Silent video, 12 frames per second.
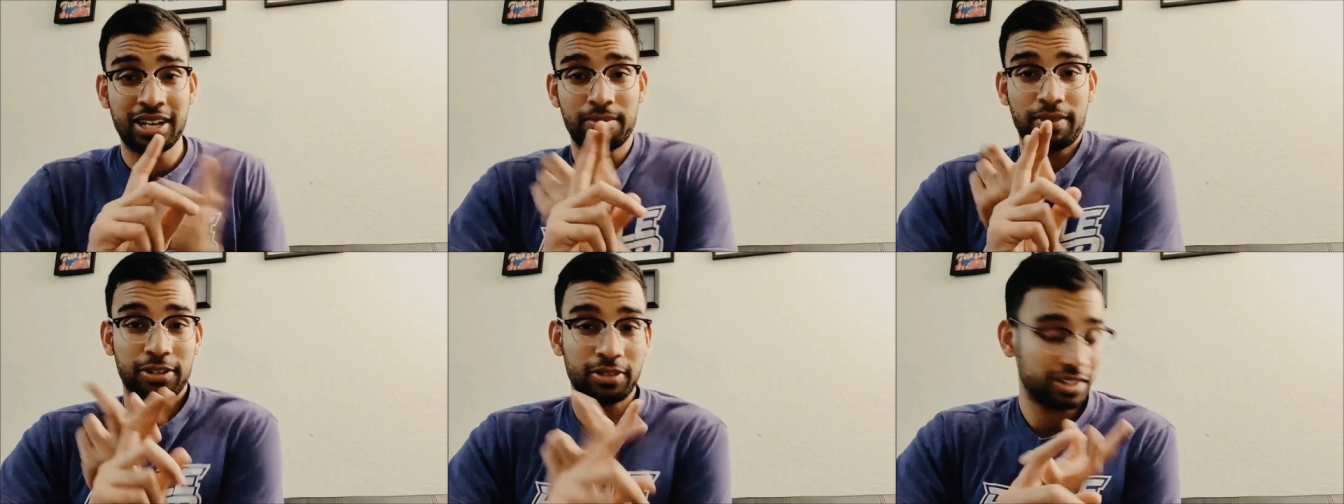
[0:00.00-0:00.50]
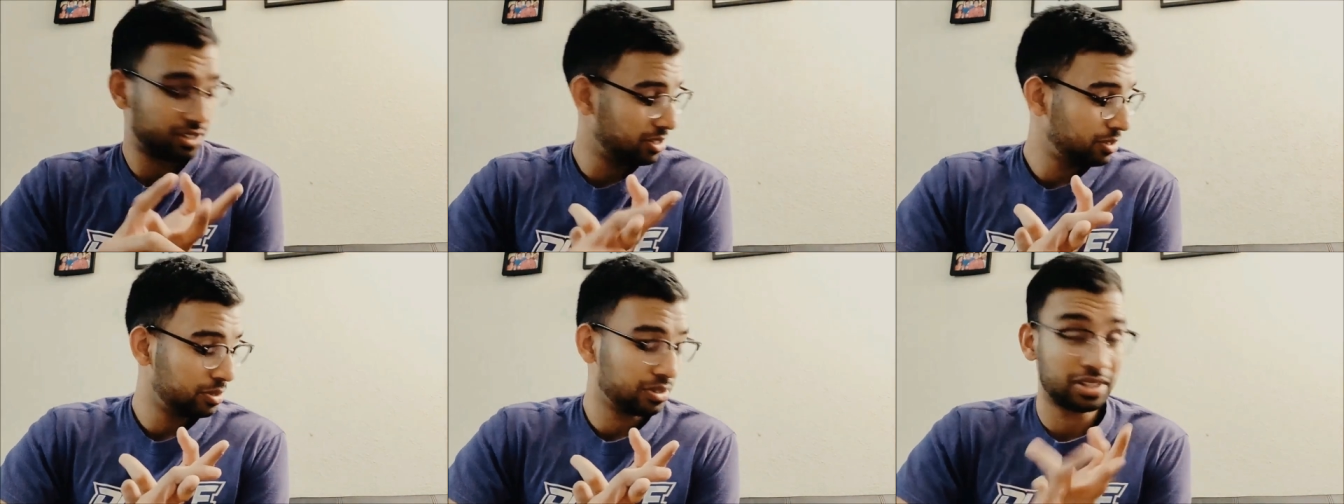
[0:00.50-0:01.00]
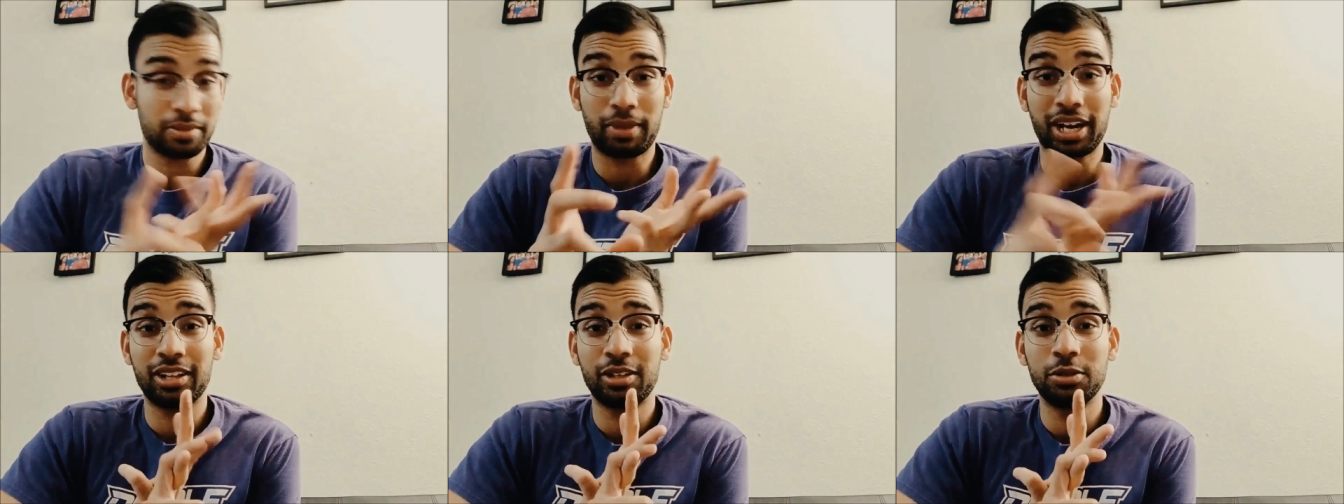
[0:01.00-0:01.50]
my dress shoes, my
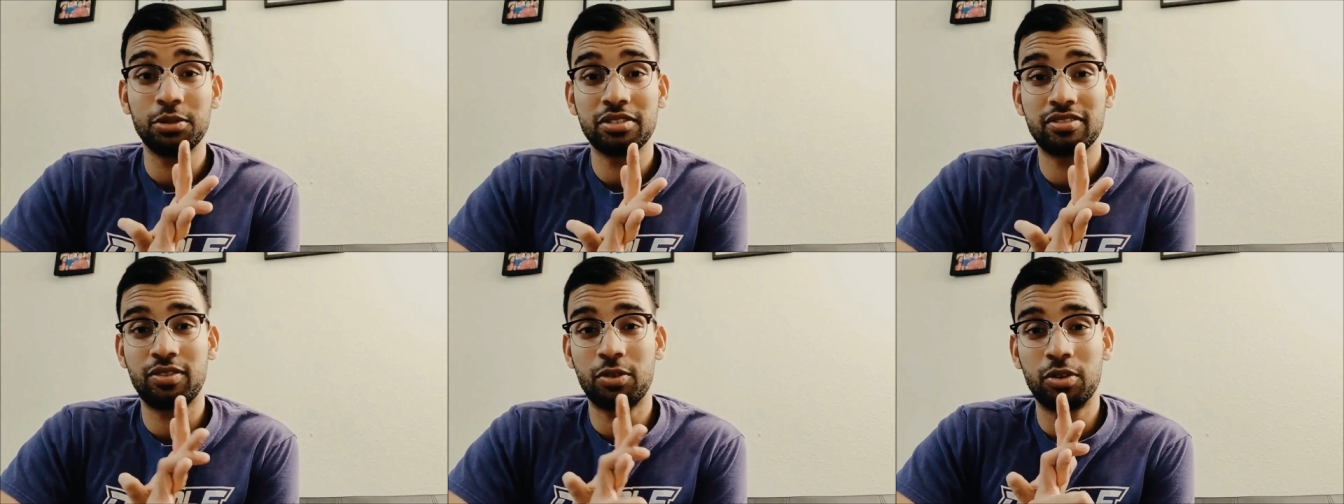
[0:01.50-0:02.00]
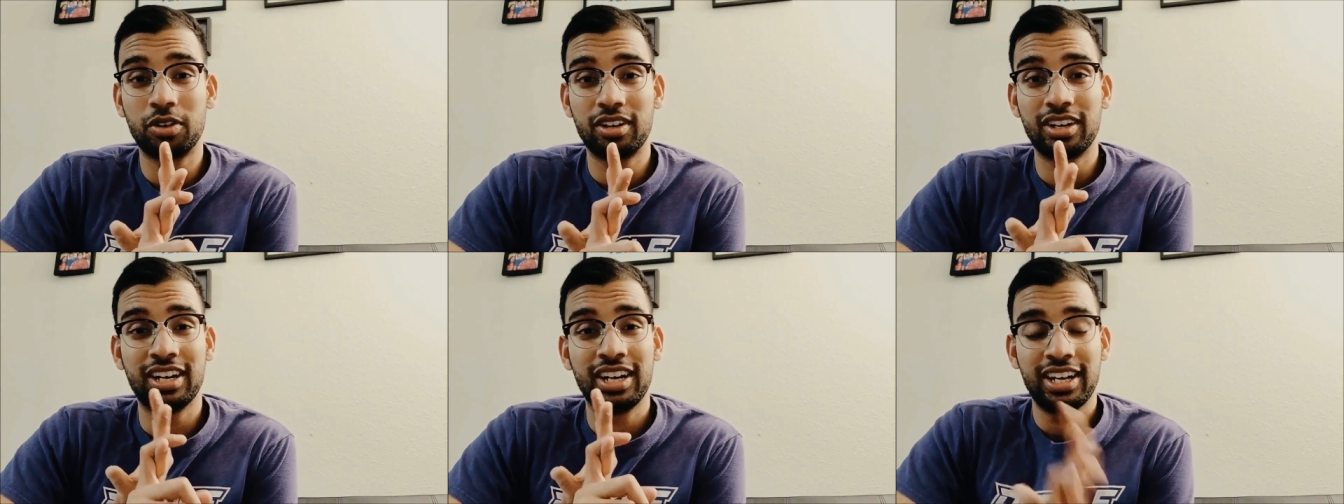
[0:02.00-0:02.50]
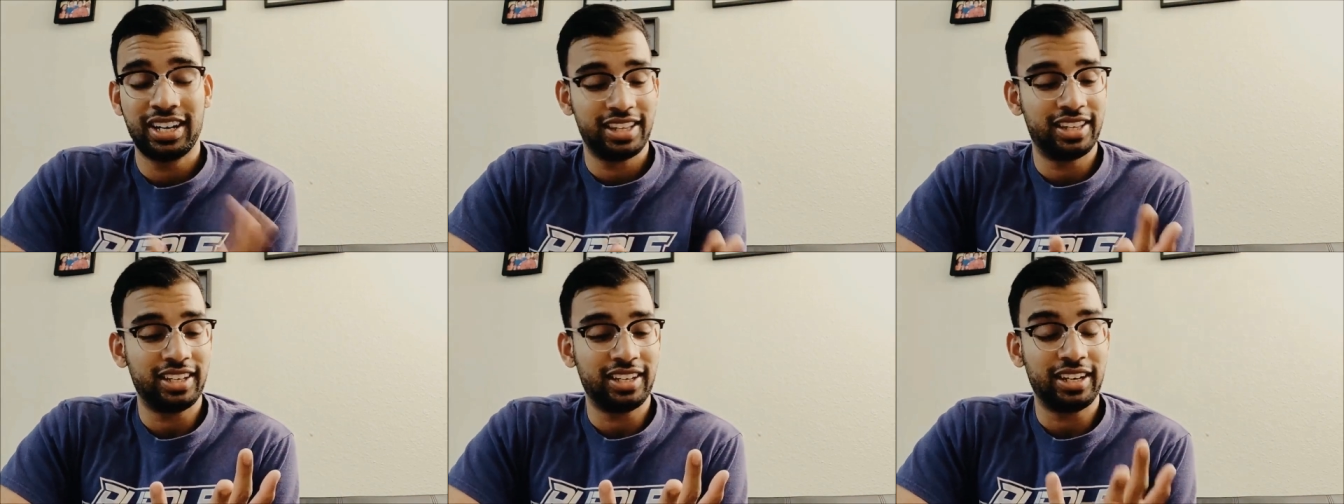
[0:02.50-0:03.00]
clothes for
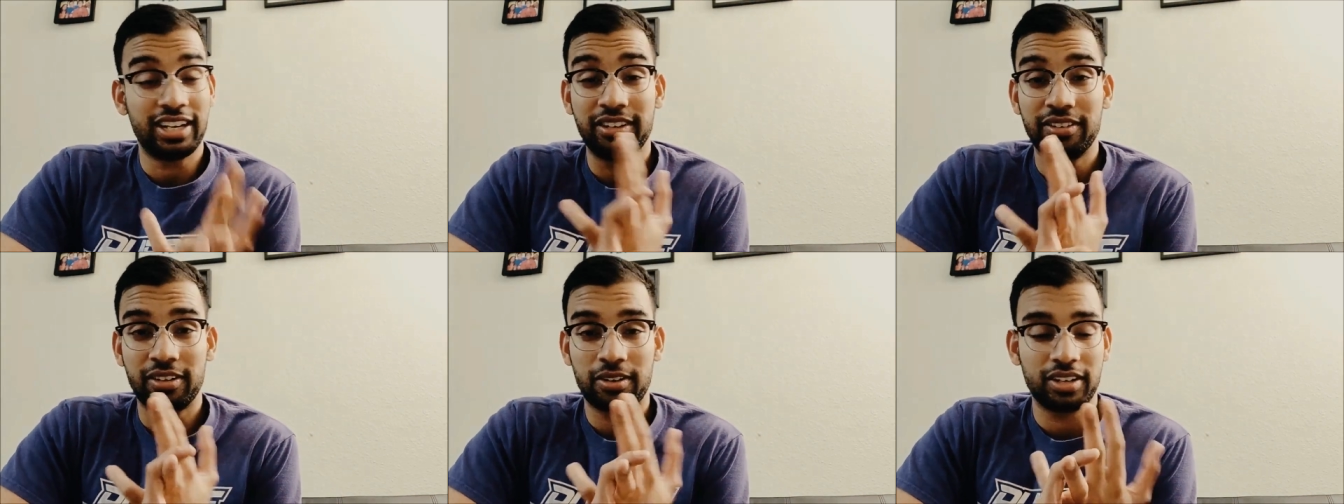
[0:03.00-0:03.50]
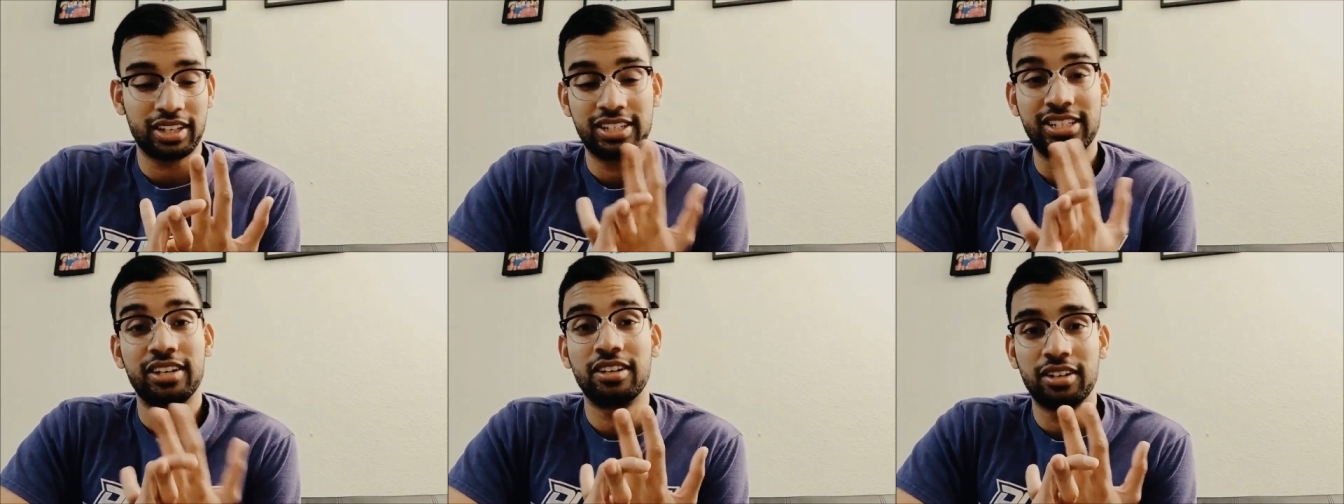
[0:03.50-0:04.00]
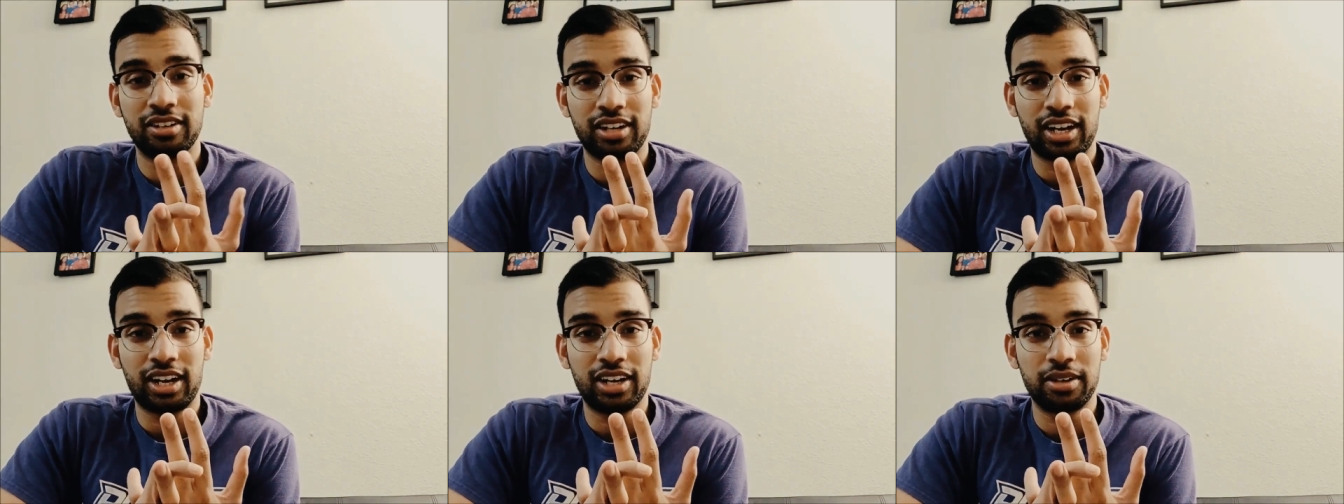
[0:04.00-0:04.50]
the inner or the dinner
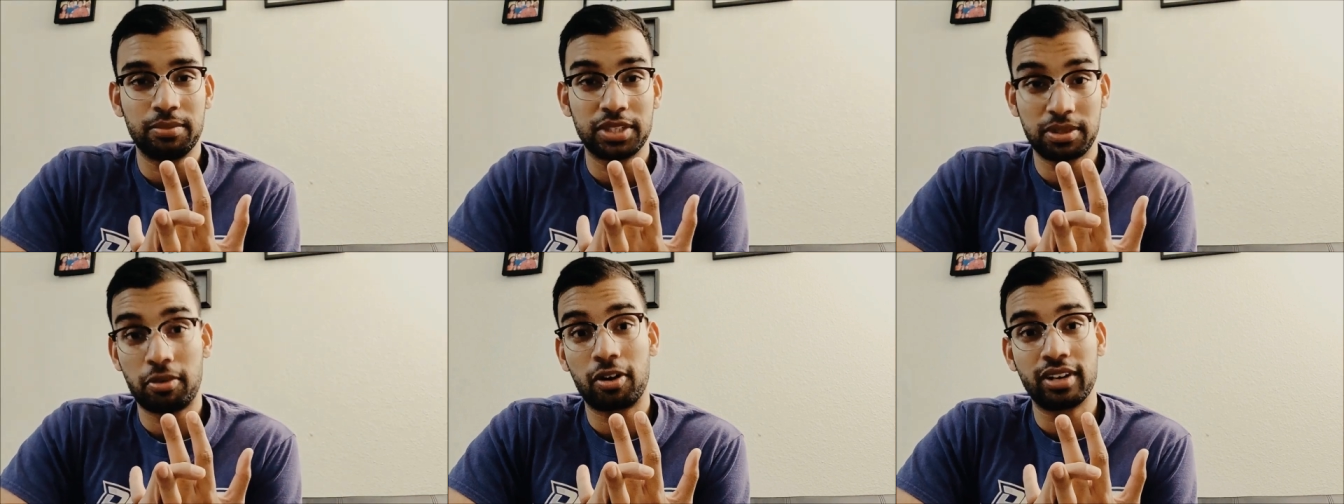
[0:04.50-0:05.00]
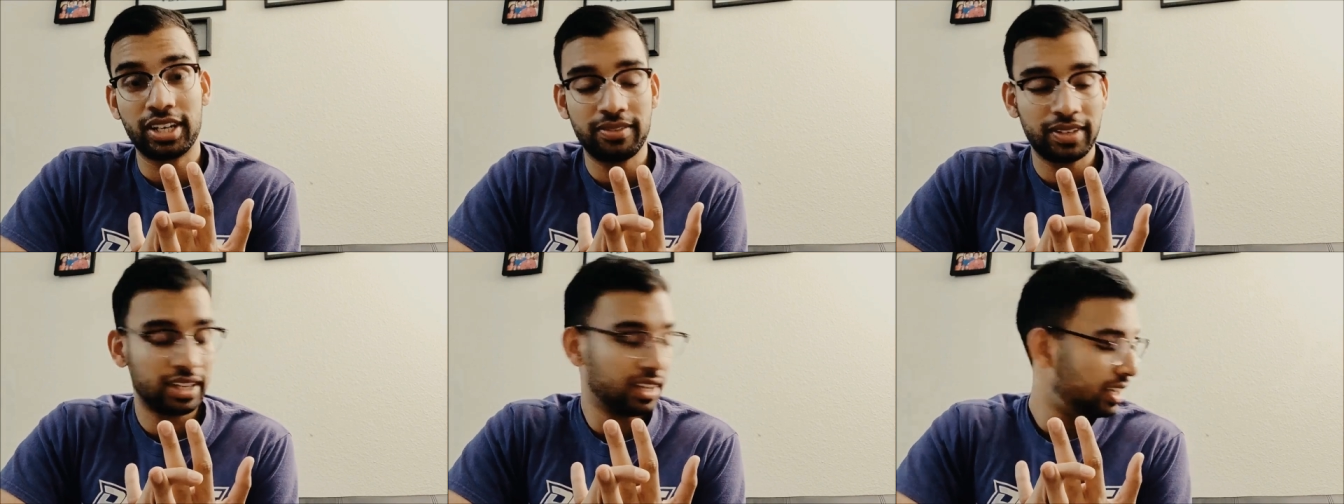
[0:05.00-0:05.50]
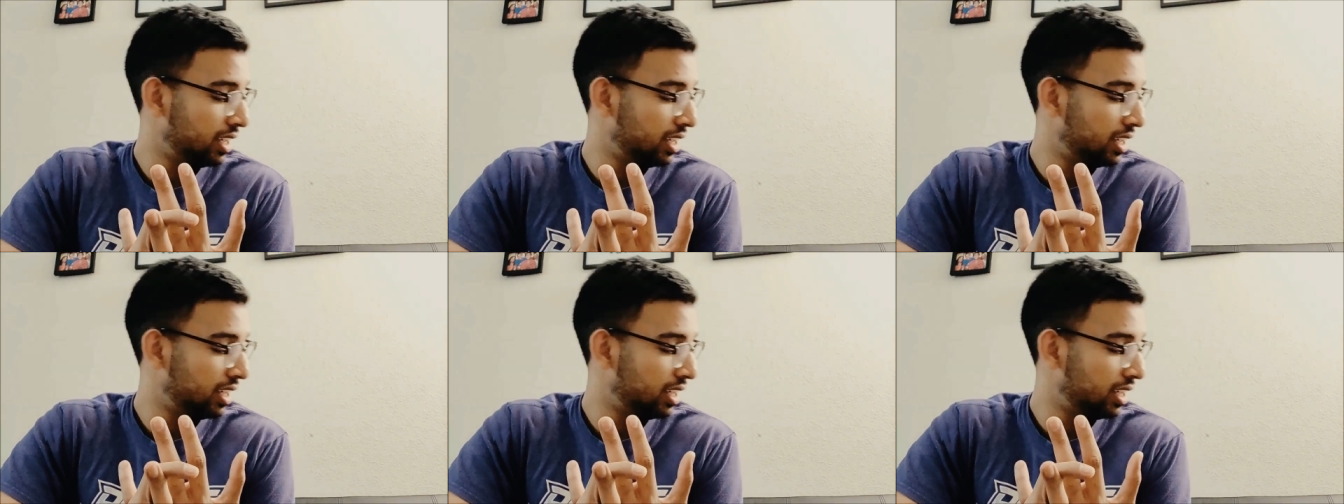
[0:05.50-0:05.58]
um, tomorrow evening,